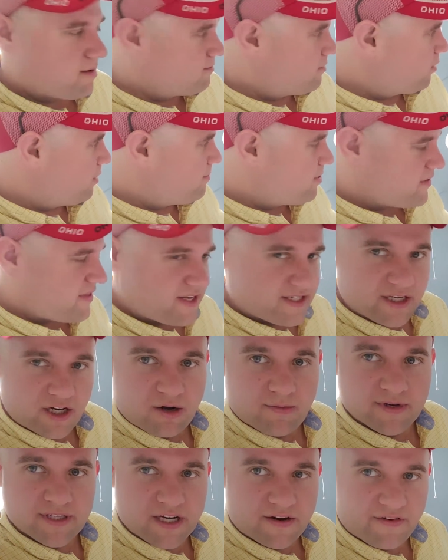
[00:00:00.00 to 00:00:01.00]
but we put these in
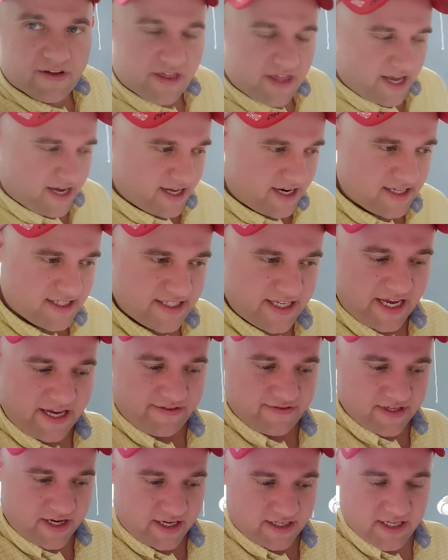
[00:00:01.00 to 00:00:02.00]
almost everything and it
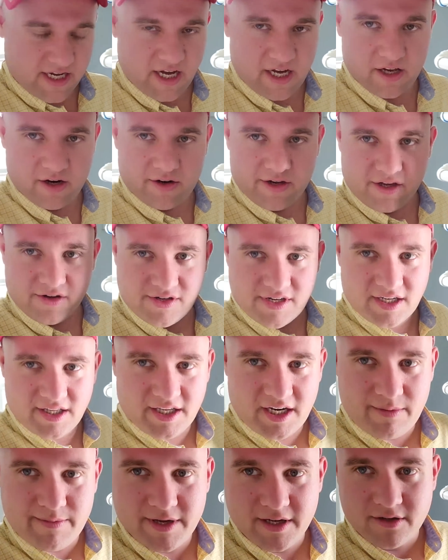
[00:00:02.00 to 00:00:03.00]
saves a ton on
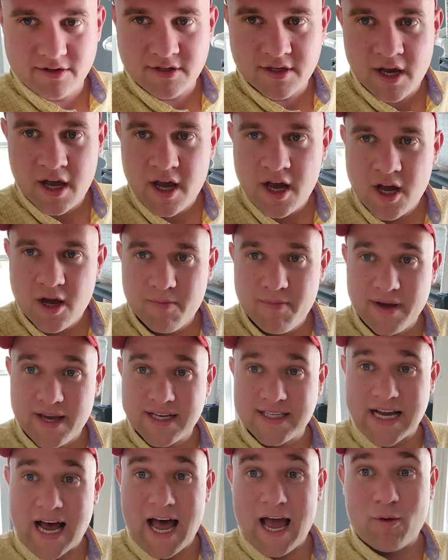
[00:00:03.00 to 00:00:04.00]
utility bills
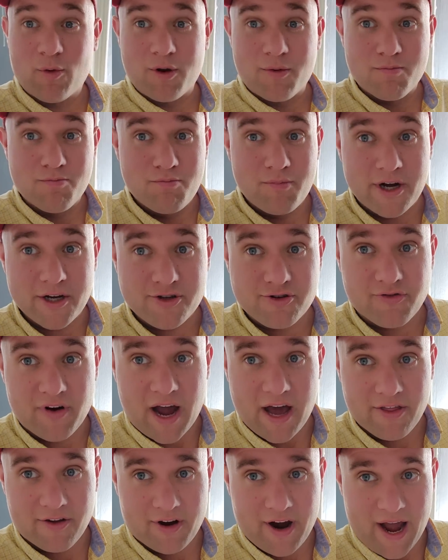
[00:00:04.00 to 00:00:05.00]
because I would much
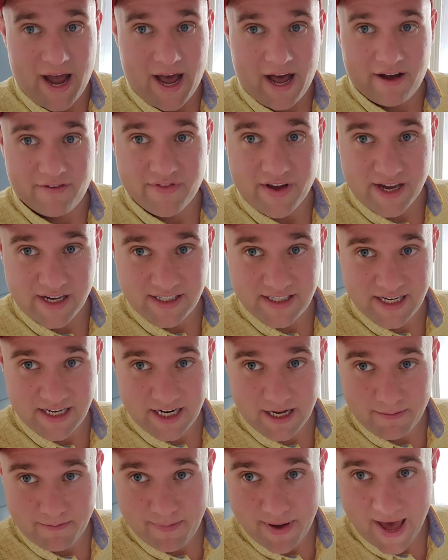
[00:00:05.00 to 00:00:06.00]
rather have a
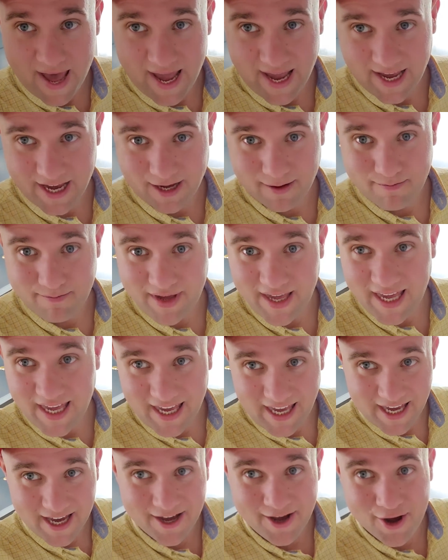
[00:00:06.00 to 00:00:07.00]
tenant paying
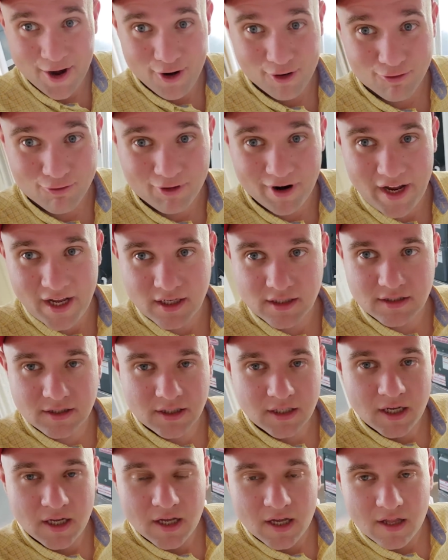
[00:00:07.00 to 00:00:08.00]
me rent
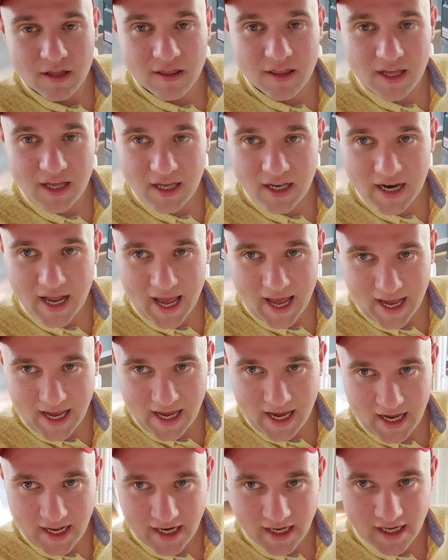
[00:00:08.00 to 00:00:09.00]
than a
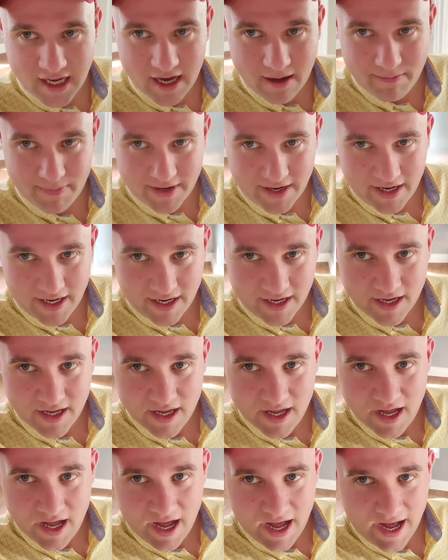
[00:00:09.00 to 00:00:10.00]
heating company
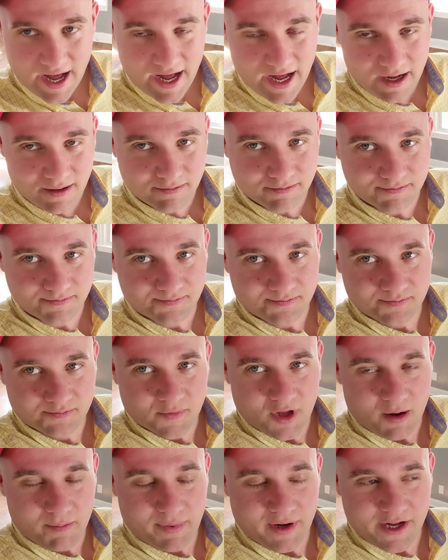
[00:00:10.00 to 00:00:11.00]
um,
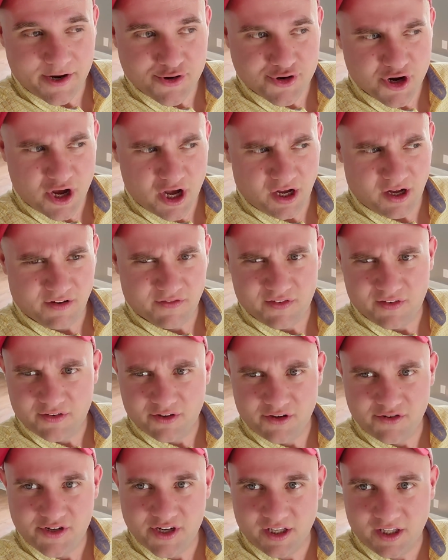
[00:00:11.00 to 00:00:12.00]
a bunch of
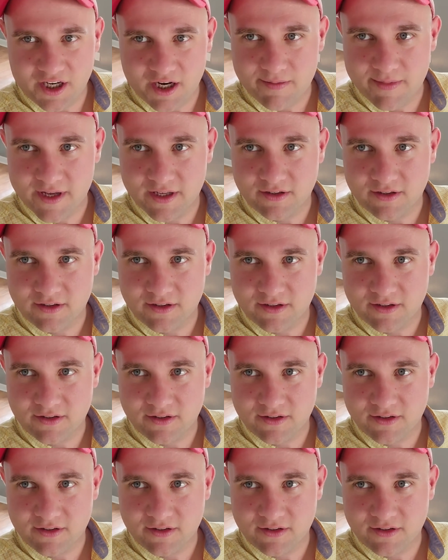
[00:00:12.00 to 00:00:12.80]
utility bills.